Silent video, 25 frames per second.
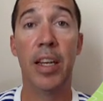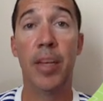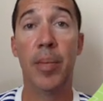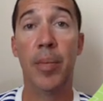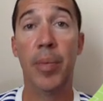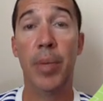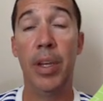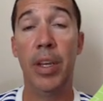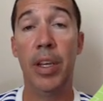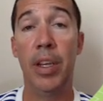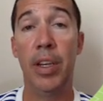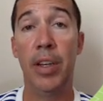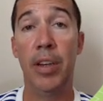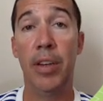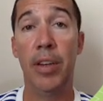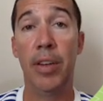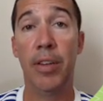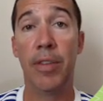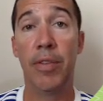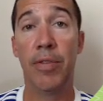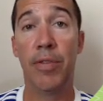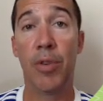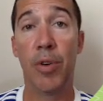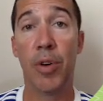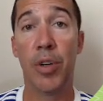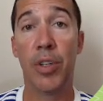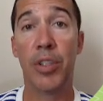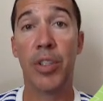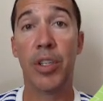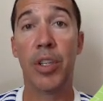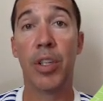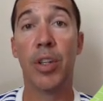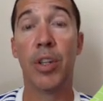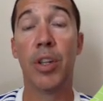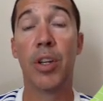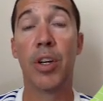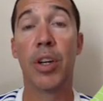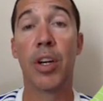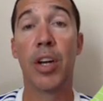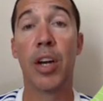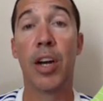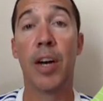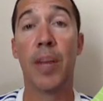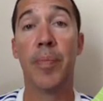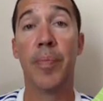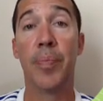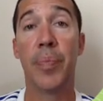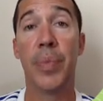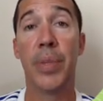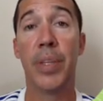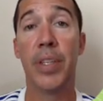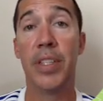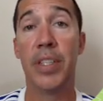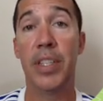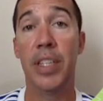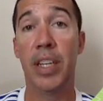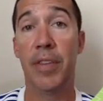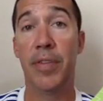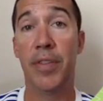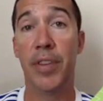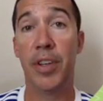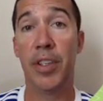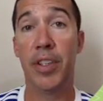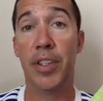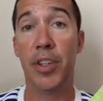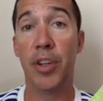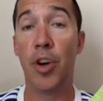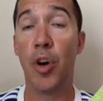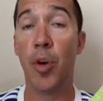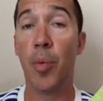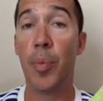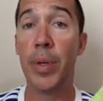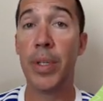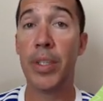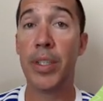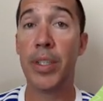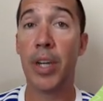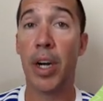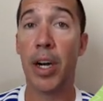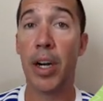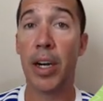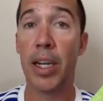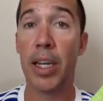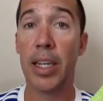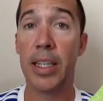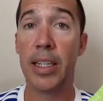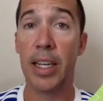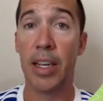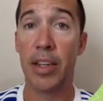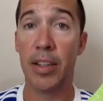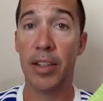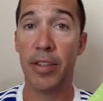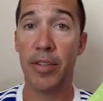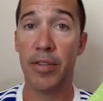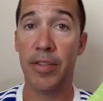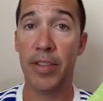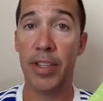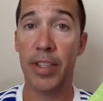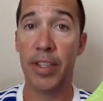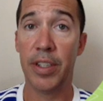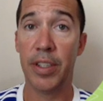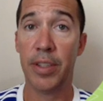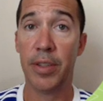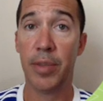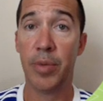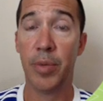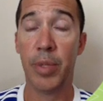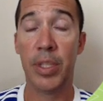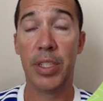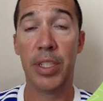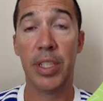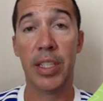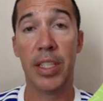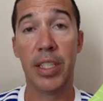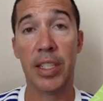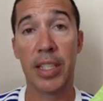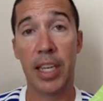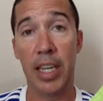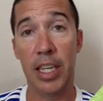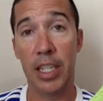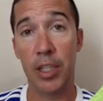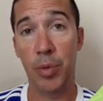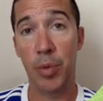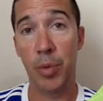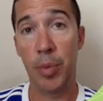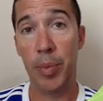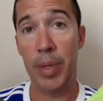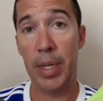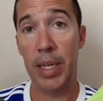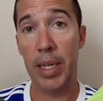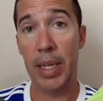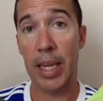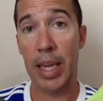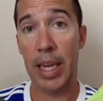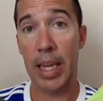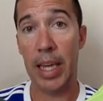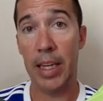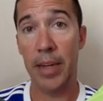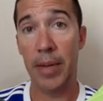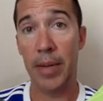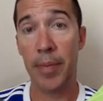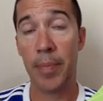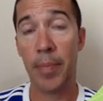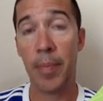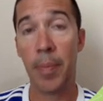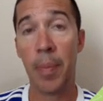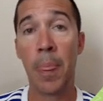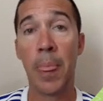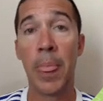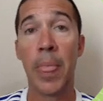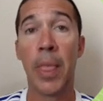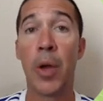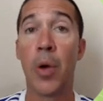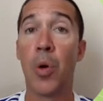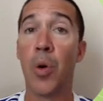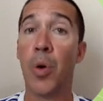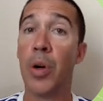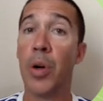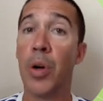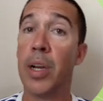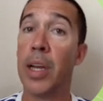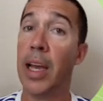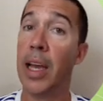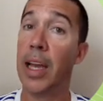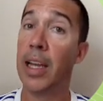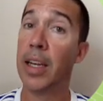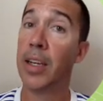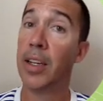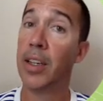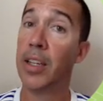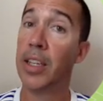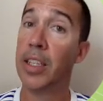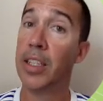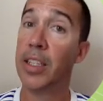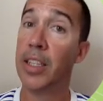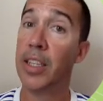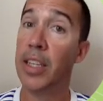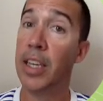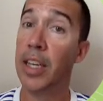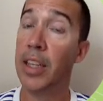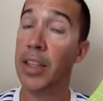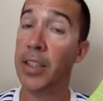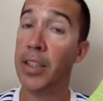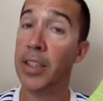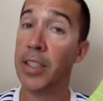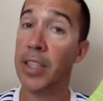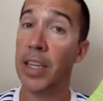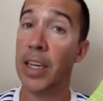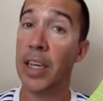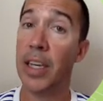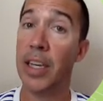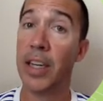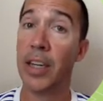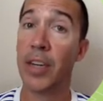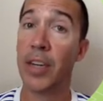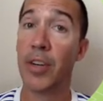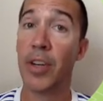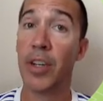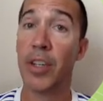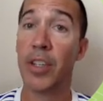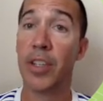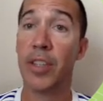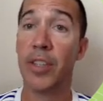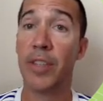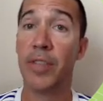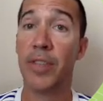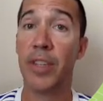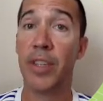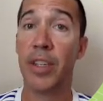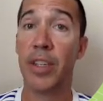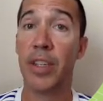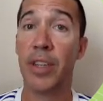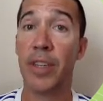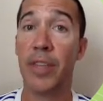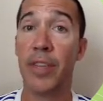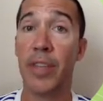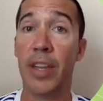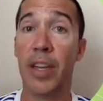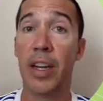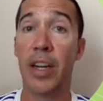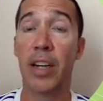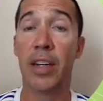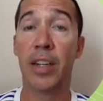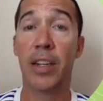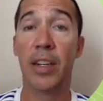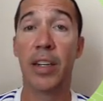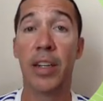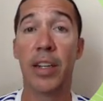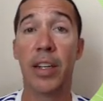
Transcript: be forced to look up, see if there's an open target down the field, which in this case would be a gate, or diagonally to the other side across the field if they aren't